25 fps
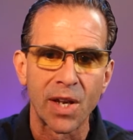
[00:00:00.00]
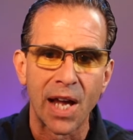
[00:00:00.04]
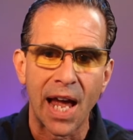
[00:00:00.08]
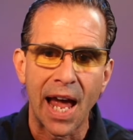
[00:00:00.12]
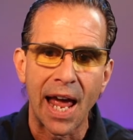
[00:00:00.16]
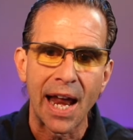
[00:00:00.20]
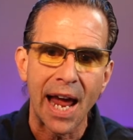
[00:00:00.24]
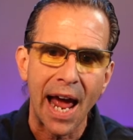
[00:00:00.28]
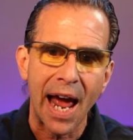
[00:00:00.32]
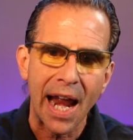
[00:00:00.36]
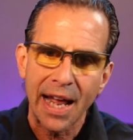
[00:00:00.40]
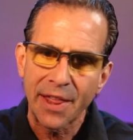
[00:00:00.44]

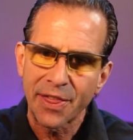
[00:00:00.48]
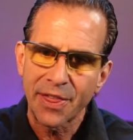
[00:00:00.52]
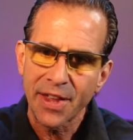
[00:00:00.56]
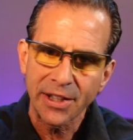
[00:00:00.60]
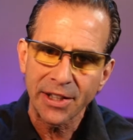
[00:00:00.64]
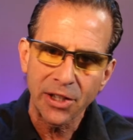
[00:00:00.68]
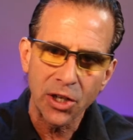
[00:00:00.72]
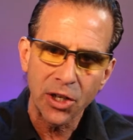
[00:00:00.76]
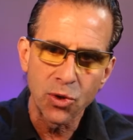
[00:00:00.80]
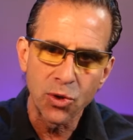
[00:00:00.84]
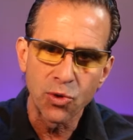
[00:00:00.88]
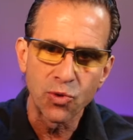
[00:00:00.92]
And I
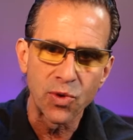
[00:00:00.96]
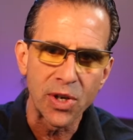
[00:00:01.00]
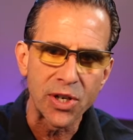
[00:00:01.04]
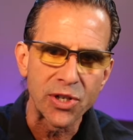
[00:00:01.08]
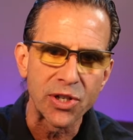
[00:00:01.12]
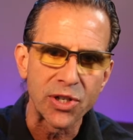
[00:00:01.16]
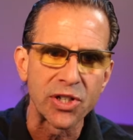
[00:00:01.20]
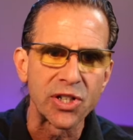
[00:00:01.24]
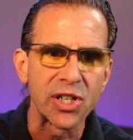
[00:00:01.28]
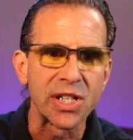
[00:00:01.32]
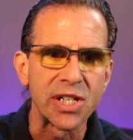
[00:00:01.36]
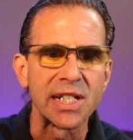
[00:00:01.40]
think the new
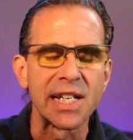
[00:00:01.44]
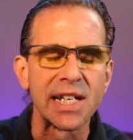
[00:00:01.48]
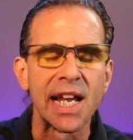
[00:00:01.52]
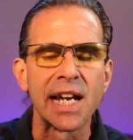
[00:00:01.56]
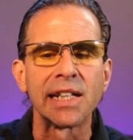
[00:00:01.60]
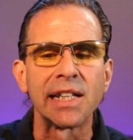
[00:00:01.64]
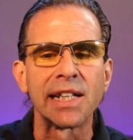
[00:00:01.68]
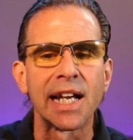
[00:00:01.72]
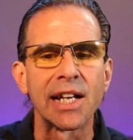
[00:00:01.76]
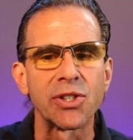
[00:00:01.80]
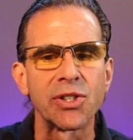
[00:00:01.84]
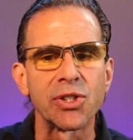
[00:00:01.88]
research is
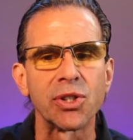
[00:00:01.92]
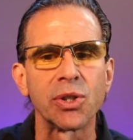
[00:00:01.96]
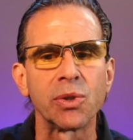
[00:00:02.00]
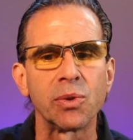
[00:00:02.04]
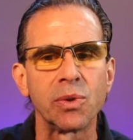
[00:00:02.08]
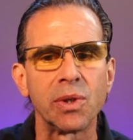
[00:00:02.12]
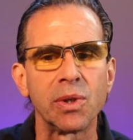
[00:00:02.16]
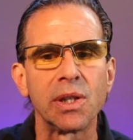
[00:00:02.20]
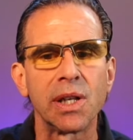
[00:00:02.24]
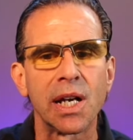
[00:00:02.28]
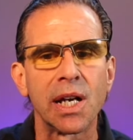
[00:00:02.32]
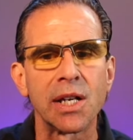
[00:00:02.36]
saying that too
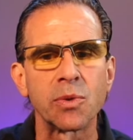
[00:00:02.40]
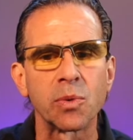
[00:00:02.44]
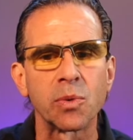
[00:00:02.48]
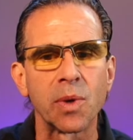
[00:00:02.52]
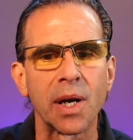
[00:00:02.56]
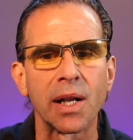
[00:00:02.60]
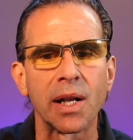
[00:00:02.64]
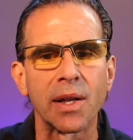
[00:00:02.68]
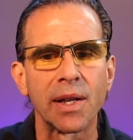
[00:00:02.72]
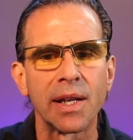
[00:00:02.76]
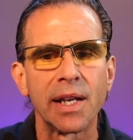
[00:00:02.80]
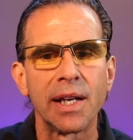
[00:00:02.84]
as
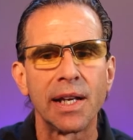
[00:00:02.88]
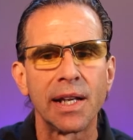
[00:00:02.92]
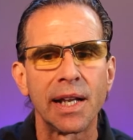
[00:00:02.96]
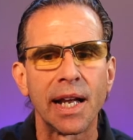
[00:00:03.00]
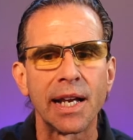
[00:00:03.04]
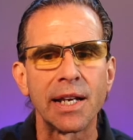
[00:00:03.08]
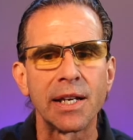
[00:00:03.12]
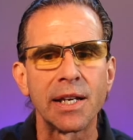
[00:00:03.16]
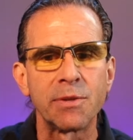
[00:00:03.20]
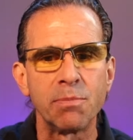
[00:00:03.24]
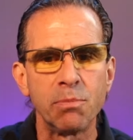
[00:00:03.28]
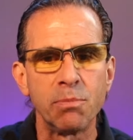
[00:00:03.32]
well.
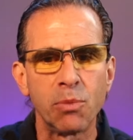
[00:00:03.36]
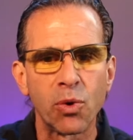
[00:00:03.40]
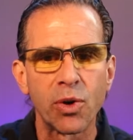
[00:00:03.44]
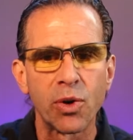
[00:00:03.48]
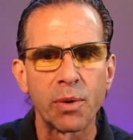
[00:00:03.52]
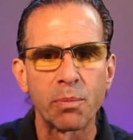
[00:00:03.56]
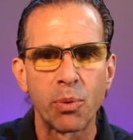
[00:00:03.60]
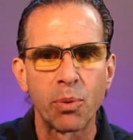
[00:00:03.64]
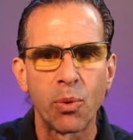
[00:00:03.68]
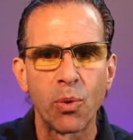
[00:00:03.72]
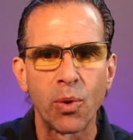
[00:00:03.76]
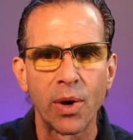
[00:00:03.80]
And it's more
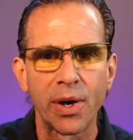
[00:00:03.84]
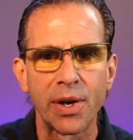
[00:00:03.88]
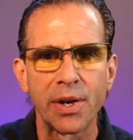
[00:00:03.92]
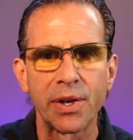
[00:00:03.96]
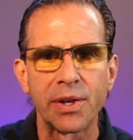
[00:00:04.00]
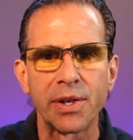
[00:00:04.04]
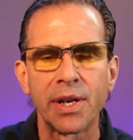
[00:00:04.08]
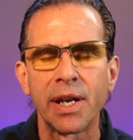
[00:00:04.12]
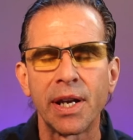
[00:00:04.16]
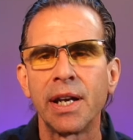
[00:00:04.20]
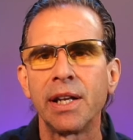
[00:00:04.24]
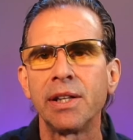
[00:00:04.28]

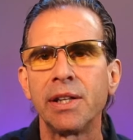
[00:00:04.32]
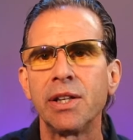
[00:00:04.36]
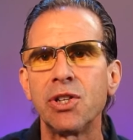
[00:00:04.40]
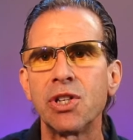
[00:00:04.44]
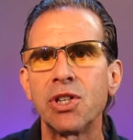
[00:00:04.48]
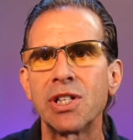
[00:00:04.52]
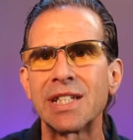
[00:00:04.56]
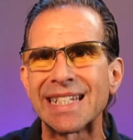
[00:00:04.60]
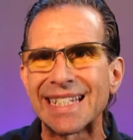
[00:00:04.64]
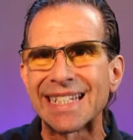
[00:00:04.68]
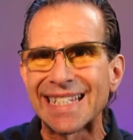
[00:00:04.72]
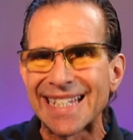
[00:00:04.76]
important to
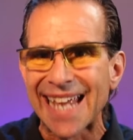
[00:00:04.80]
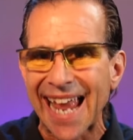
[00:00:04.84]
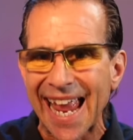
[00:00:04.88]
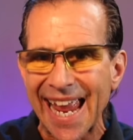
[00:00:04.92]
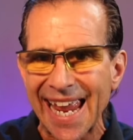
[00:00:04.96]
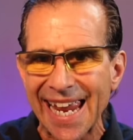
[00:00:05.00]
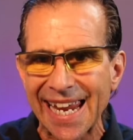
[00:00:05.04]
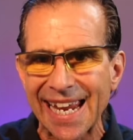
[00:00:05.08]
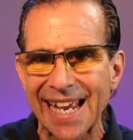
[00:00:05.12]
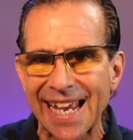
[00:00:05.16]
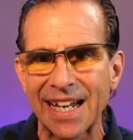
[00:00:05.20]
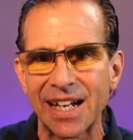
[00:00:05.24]
just
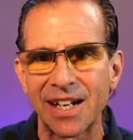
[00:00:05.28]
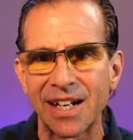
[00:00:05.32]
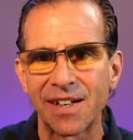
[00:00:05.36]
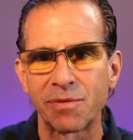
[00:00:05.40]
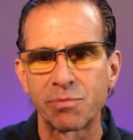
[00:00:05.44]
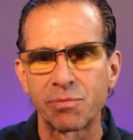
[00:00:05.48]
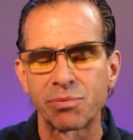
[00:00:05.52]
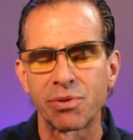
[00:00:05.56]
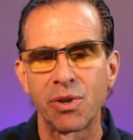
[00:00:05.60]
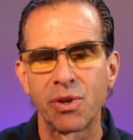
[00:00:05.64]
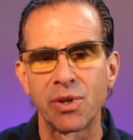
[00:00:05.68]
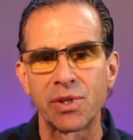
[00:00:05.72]
take in
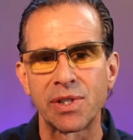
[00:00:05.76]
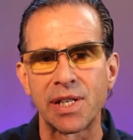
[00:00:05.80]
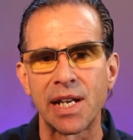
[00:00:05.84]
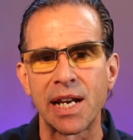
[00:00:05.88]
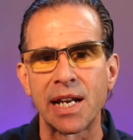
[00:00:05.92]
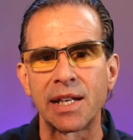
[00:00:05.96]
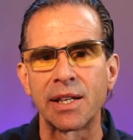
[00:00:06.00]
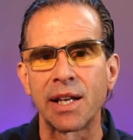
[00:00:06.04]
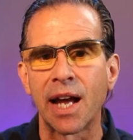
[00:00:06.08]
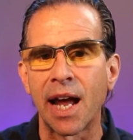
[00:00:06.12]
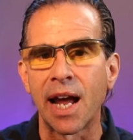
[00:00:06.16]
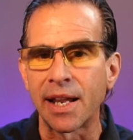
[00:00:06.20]
enough
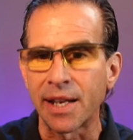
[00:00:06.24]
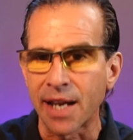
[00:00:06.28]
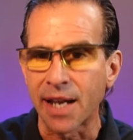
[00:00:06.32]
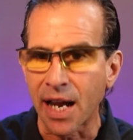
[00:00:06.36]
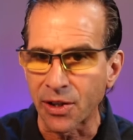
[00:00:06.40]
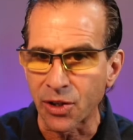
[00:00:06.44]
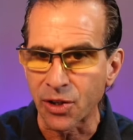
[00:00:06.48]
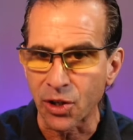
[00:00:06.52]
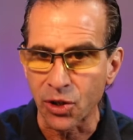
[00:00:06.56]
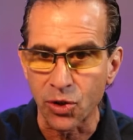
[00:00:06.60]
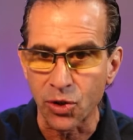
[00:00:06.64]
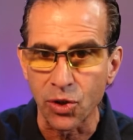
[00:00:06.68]
protein
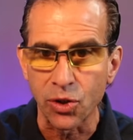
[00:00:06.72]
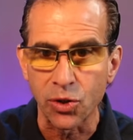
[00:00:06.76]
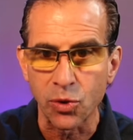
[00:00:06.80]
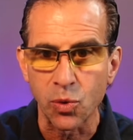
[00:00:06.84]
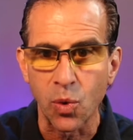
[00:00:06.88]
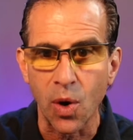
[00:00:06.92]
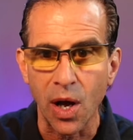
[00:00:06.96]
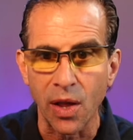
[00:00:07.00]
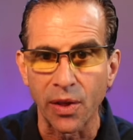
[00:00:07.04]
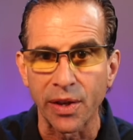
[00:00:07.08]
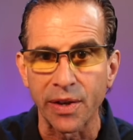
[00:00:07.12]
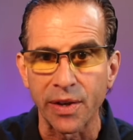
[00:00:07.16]
and the good
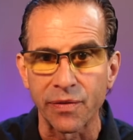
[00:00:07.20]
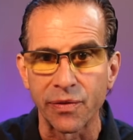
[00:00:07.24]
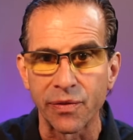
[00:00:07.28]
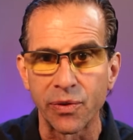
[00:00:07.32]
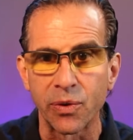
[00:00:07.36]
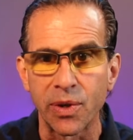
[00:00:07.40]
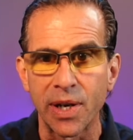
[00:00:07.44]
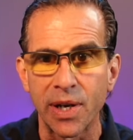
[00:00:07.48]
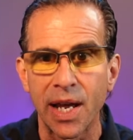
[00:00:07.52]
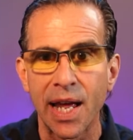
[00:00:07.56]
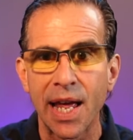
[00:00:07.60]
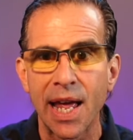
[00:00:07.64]
quality
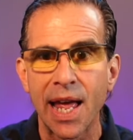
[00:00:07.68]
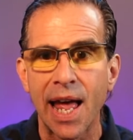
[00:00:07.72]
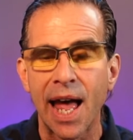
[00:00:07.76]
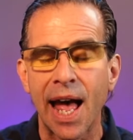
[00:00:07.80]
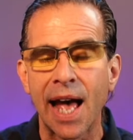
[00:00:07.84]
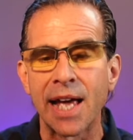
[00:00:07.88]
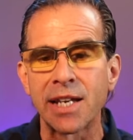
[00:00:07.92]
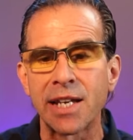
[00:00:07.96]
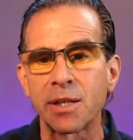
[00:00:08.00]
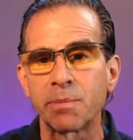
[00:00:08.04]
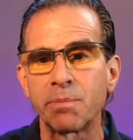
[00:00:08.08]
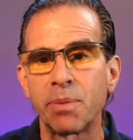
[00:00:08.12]
food
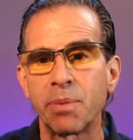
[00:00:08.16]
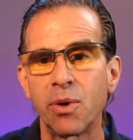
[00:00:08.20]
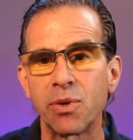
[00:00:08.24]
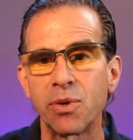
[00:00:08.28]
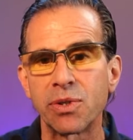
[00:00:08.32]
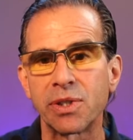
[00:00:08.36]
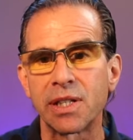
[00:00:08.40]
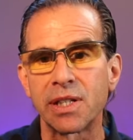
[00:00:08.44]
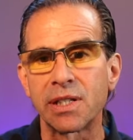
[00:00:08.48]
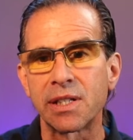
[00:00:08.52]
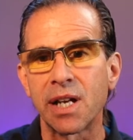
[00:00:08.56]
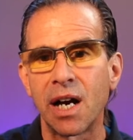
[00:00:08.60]
as
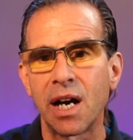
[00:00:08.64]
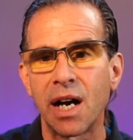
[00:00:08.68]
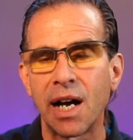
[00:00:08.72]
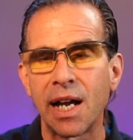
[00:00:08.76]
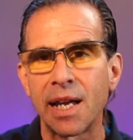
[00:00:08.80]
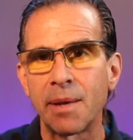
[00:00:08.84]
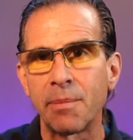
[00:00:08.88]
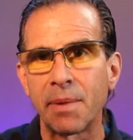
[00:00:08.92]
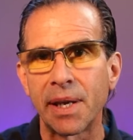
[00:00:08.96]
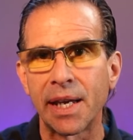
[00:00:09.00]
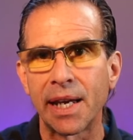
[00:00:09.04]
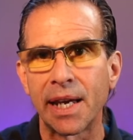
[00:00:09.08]
opposed to
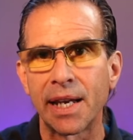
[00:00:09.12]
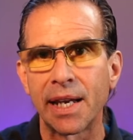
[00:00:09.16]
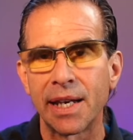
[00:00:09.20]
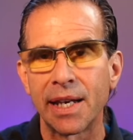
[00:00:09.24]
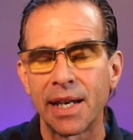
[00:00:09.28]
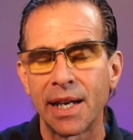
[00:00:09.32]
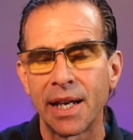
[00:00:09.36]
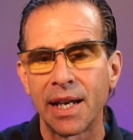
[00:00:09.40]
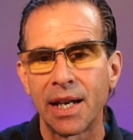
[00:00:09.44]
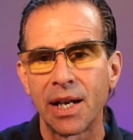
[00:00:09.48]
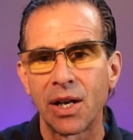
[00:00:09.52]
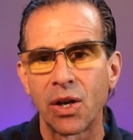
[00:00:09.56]
timing it
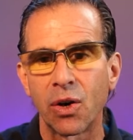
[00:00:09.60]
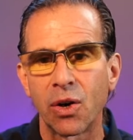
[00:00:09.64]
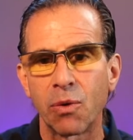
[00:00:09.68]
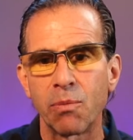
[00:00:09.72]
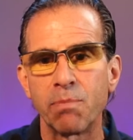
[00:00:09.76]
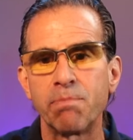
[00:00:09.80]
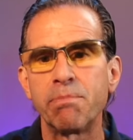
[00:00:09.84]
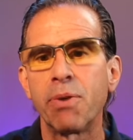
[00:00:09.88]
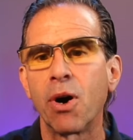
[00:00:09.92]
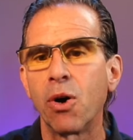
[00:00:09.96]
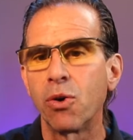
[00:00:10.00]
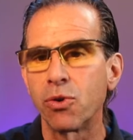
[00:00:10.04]

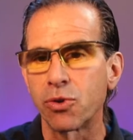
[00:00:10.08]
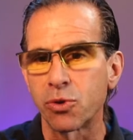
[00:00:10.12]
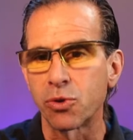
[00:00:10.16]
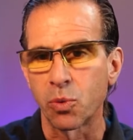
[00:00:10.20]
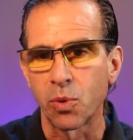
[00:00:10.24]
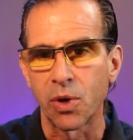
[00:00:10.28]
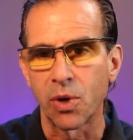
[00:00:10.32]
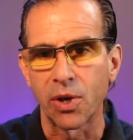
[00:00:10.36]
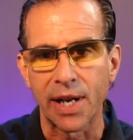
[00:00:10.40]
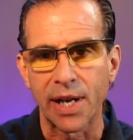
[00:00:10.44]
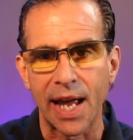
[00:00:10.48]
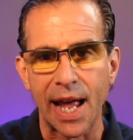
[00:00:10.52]
post
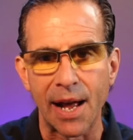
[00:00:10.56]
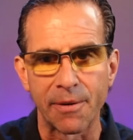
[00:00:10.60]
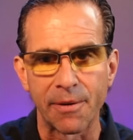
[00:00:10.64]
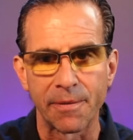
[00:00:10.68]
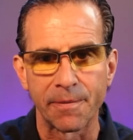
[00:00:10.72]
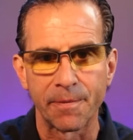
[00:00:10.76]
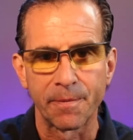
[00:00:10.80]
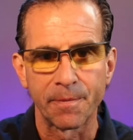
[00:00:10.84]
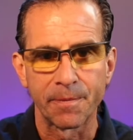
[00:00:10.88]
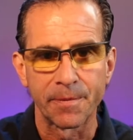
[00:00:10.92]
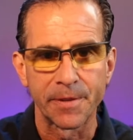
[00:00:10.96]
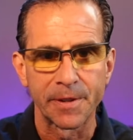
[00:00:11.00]
workout.
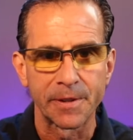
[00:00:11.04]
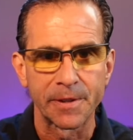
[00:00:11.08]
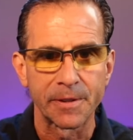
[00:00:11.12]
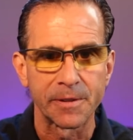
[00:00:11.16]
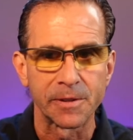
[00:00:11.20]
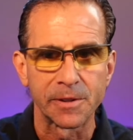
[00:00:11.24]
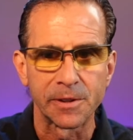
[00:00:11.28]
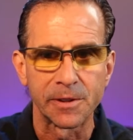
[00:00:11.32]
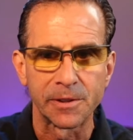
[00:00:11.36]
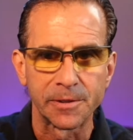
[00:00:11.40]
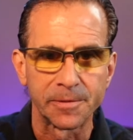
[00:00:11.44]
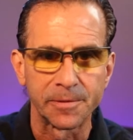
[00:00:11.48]

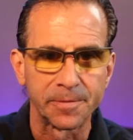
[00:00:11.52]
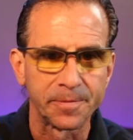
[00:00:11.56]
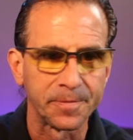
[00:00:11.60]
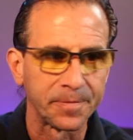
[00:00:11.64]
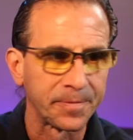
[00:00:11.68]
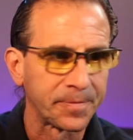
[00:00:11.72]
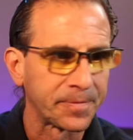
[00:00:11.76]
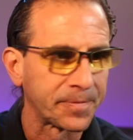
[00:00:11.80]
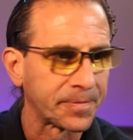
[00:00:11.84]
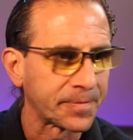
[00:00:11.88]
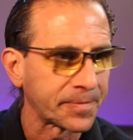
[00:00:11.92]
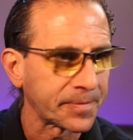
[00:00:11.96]

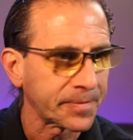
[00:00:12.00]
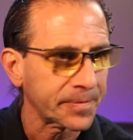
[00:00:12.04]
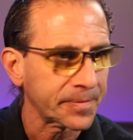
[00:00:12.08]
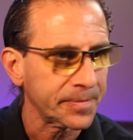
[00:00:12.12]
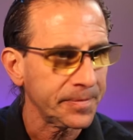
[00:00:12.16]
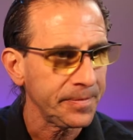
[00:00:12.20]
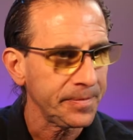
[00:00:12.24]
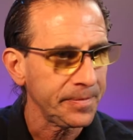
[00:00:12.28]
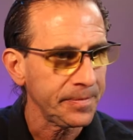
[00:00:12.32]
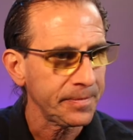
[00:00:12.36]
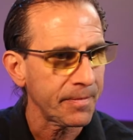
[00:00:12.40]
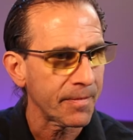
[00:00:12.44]

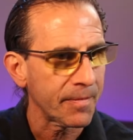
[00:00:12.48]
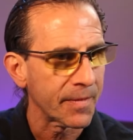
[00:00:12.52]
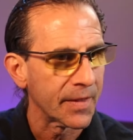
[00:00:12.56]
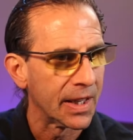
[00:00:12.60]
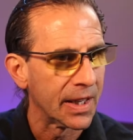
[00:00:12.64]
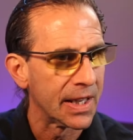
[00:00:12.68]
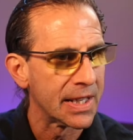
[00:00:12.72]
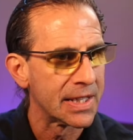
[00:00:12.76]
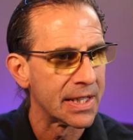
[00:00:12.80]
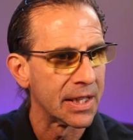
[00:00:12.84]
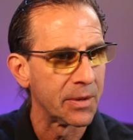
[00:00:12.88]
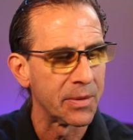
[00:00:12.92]

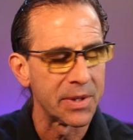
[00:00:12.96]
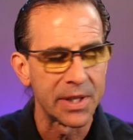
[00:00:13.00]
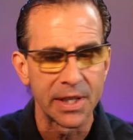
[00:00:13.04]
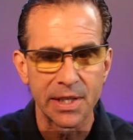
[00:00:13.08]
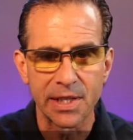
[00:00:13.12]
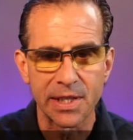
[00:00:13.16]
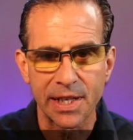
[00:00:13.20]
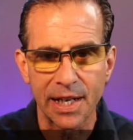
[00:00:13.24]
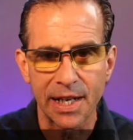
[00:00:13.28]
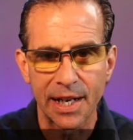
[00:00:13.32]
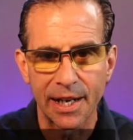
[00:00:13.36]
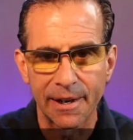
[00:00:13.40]
Let's see what
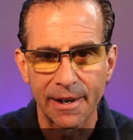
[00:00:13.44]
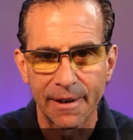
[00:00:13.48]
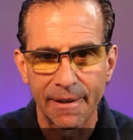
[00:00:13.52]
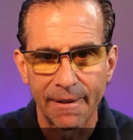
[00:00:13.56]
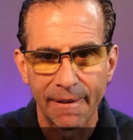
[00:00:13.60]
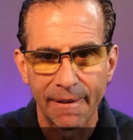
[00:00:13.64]
you've got.